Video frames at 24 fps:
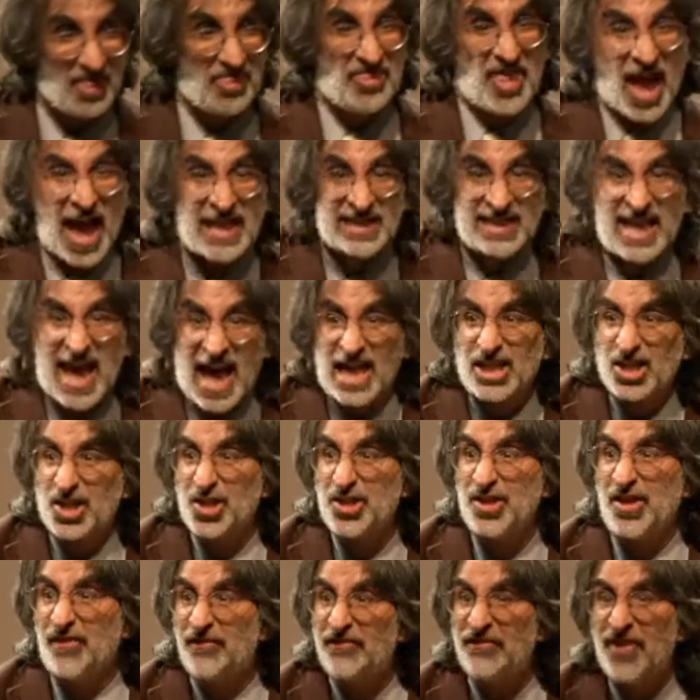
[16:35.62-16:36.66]
That's
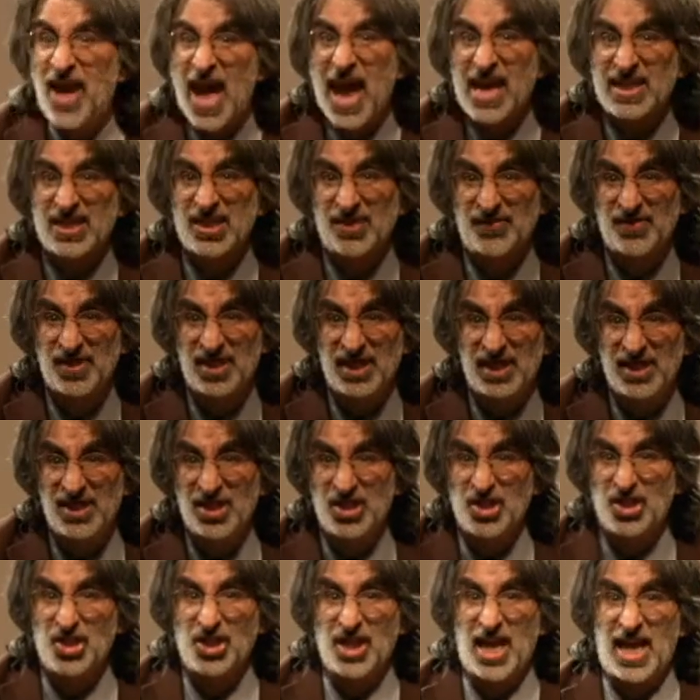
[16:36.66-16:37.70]
actually the facts of
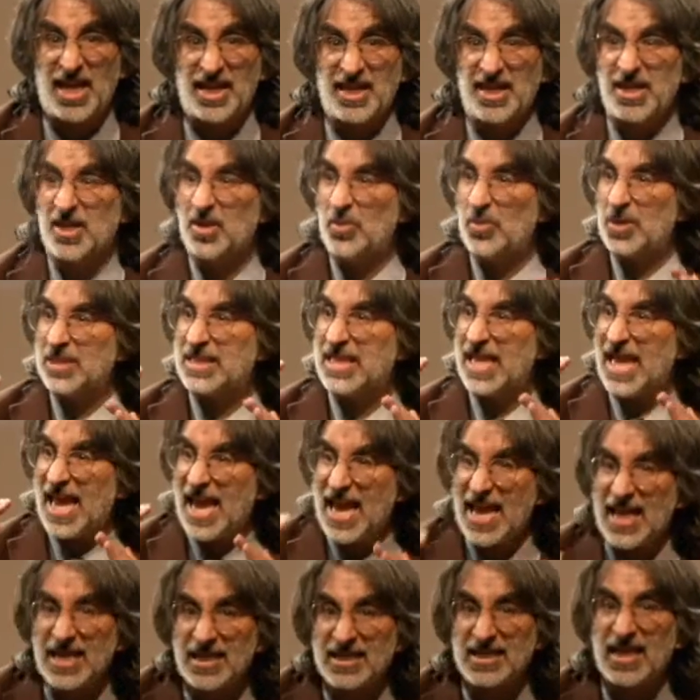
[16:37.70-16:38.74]
Citizens United. It was an
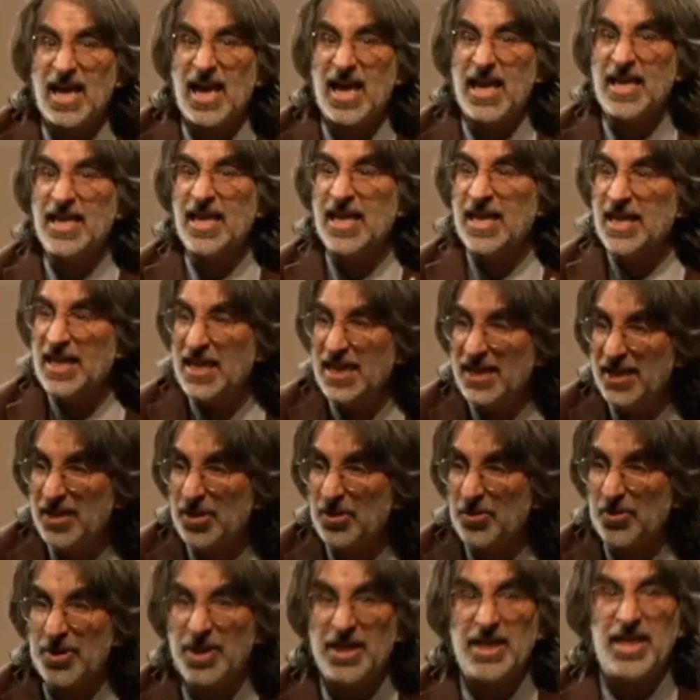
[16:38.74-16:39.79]
anti
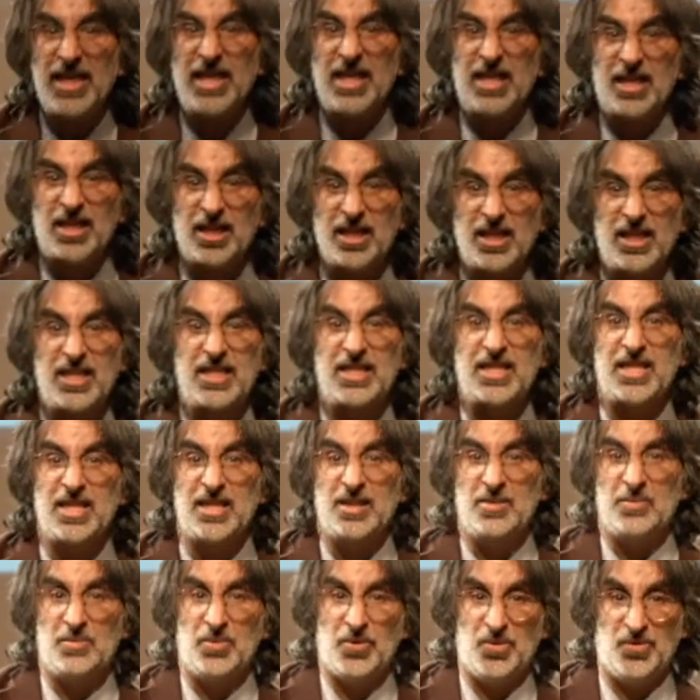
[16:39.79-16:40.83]
Hillary
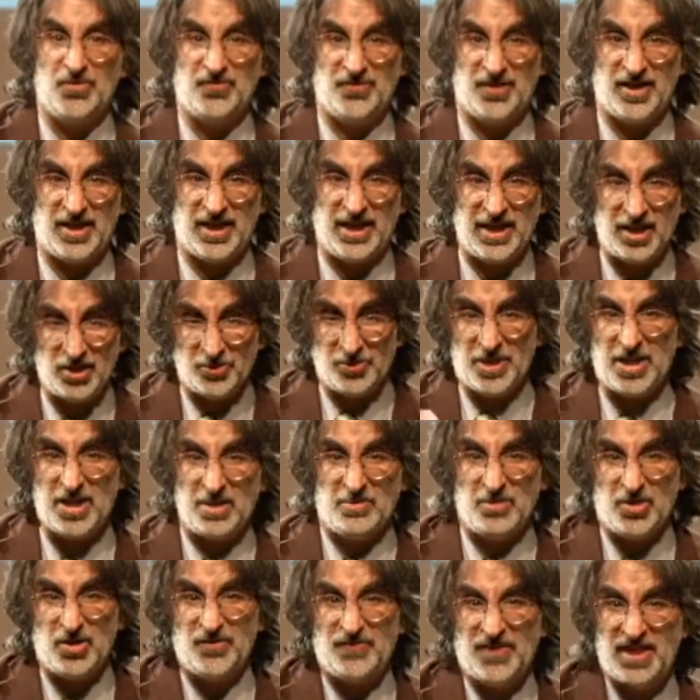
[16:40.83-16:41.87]
Clinton movie. Hillary, the
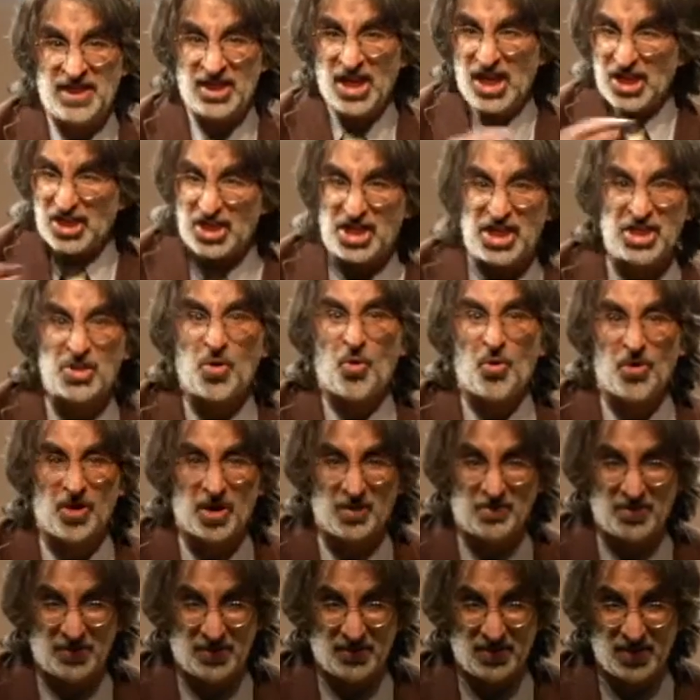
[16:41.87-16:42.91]
movie, she's
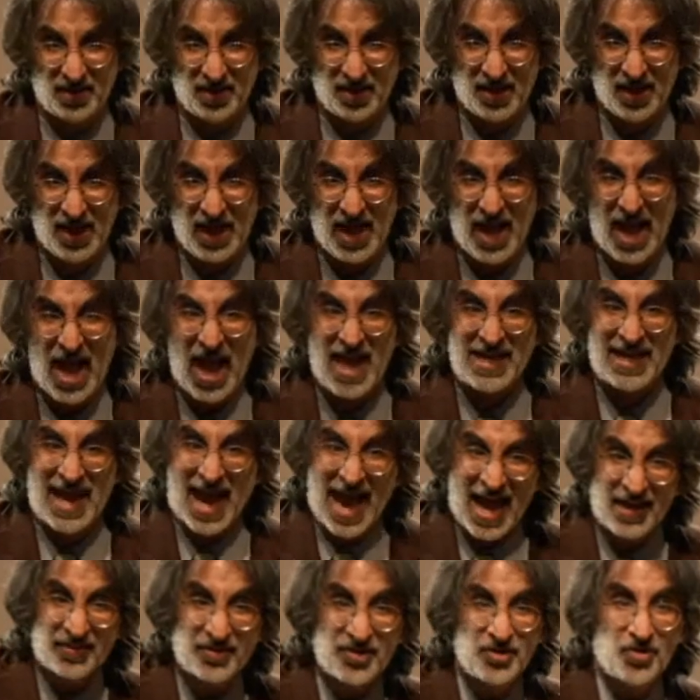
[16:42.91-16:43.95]
horrible. And
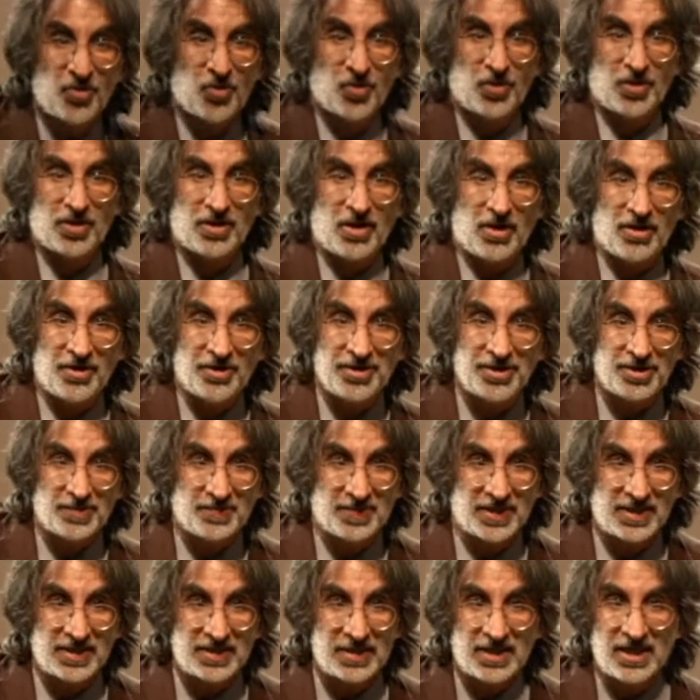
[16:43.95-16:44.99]
at the oral
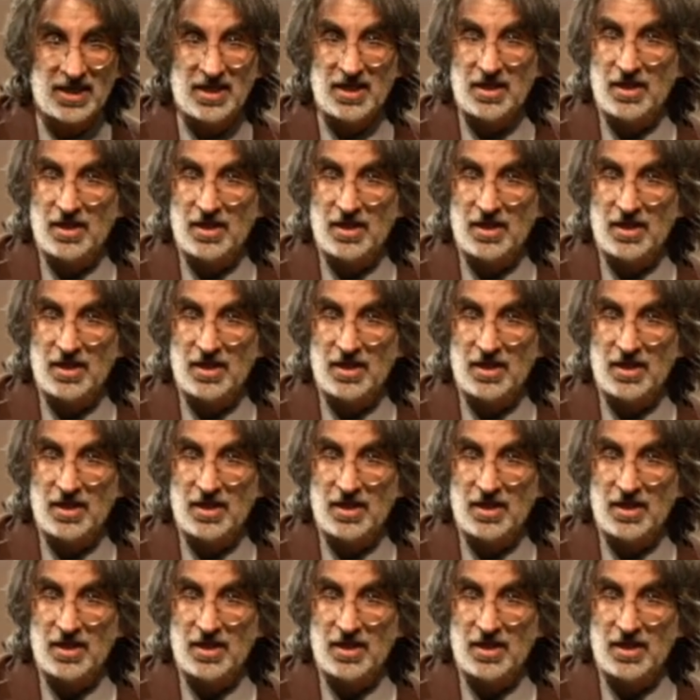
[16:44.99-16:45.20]
argument,